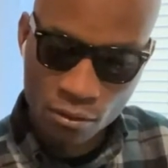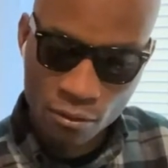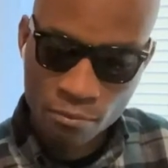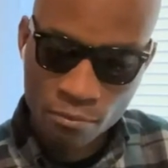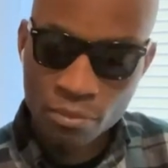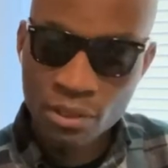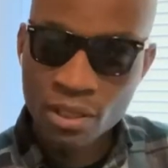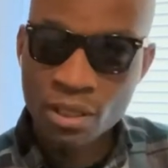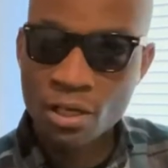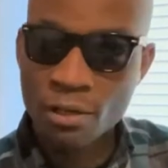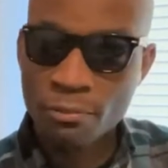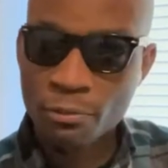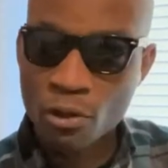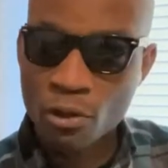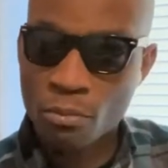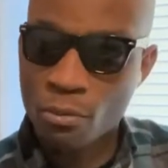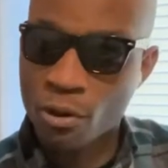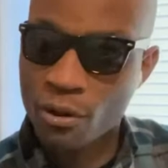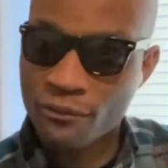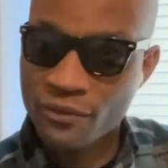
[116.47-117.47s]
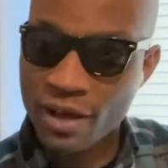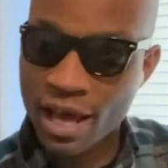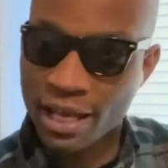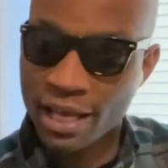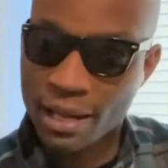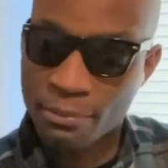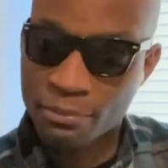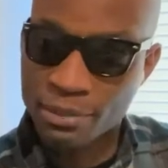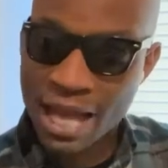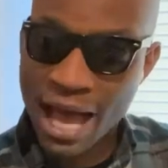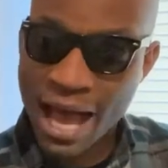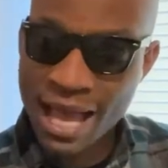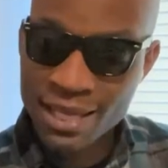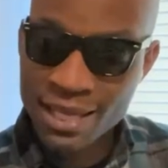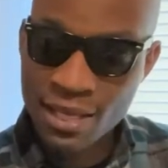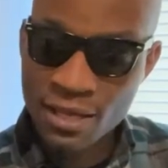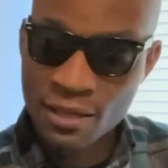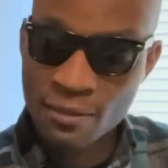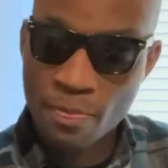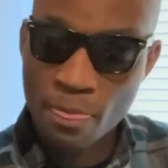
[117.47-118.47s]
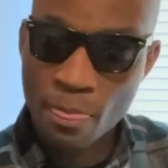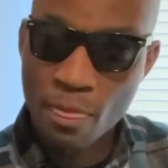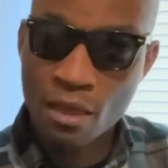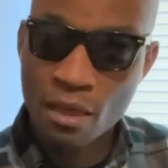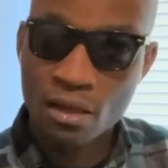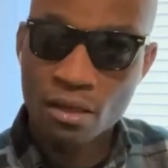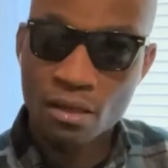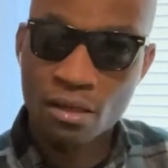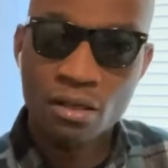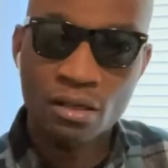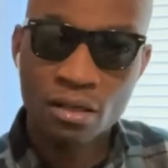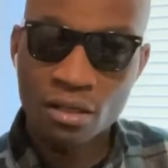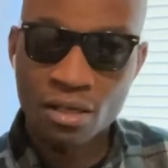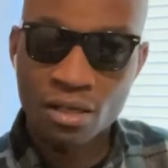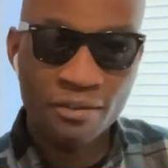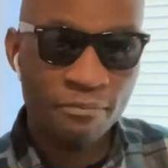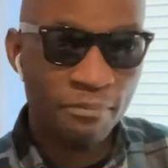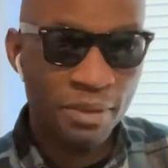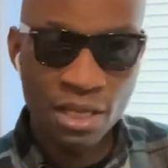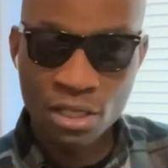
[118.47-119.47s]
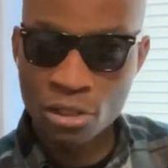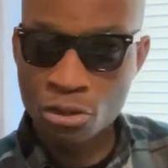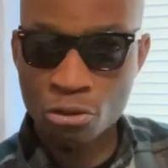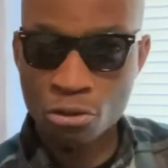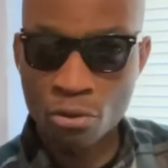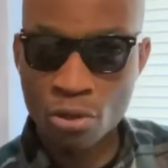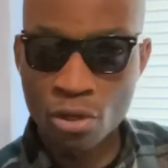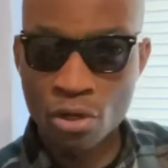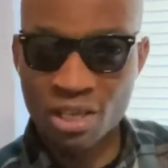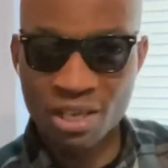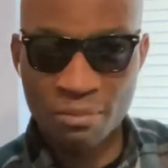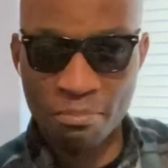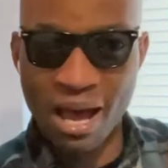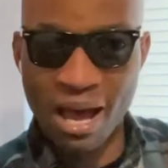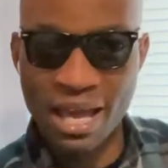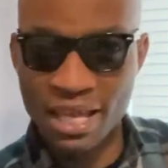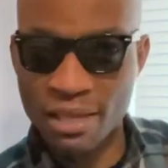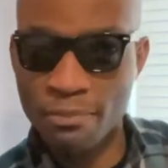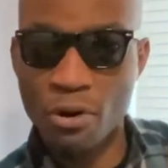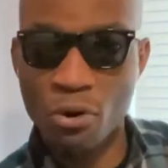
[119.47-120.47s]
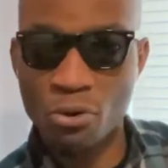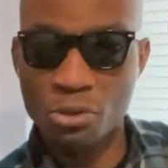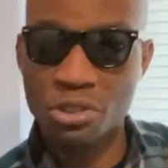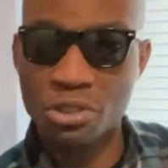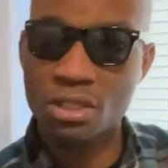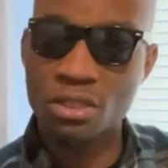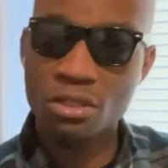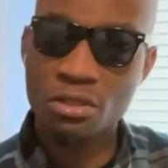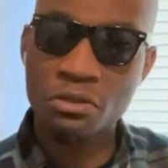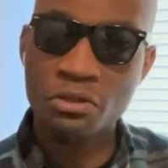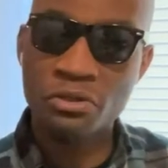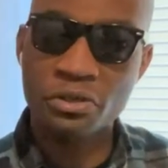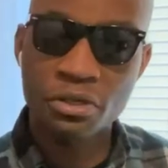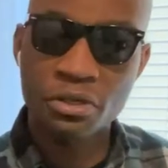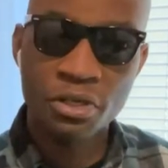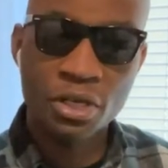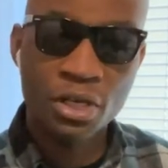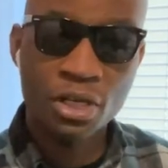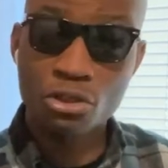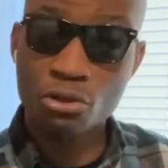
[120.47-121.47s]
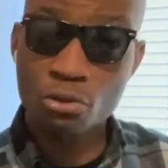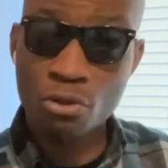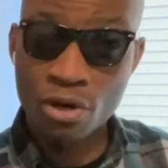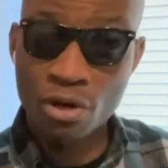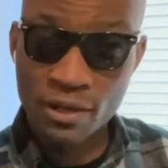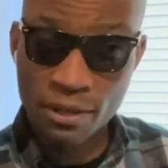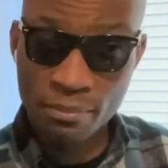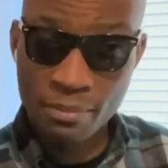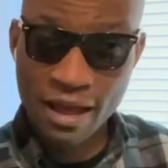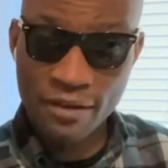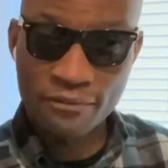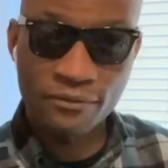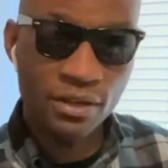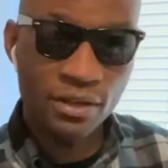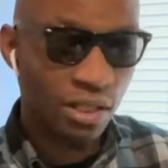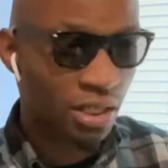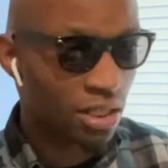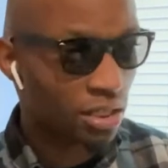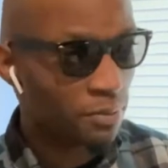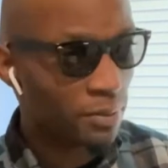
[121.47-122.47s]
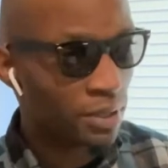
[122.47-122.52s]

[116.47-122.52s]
Putting up no more fight. I'm tired of being drugged in my emotions, drugged in my feelings,